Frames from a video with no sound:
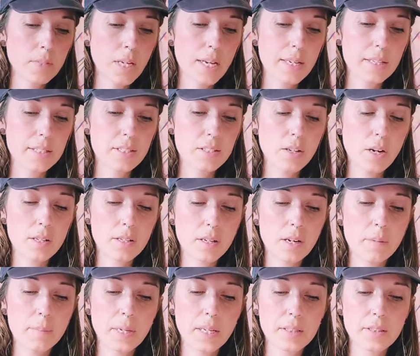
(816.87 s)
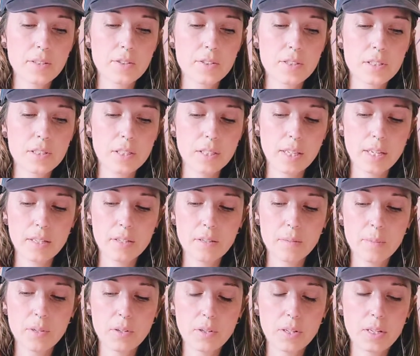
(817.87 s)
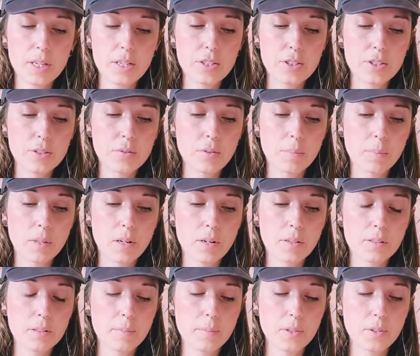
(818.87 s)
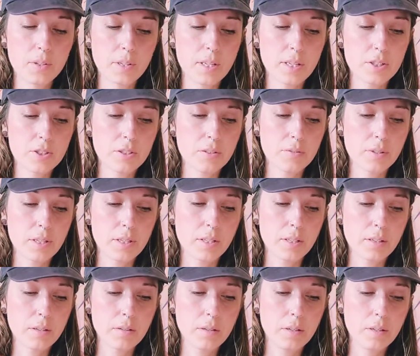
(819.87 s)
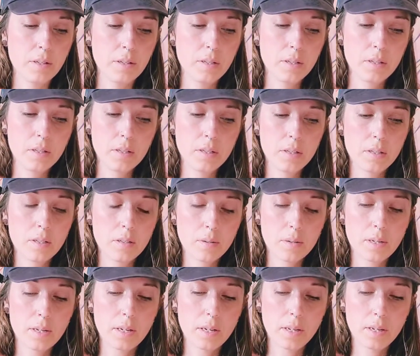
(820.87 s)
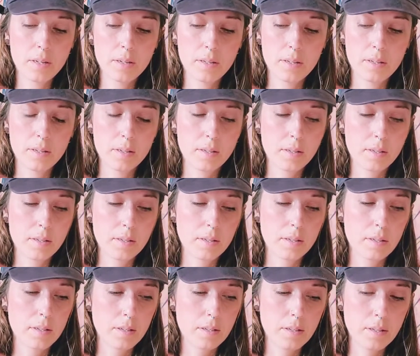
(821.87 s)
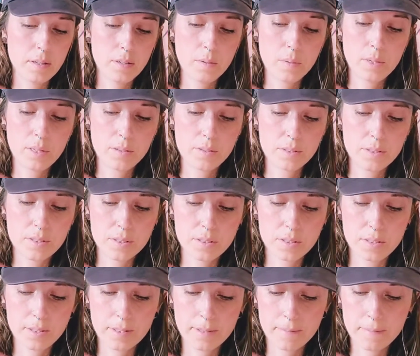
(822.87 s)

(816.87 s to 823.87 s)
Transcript: And it's not coming. There's delayed communication or blocked communication right now. Okay. What else?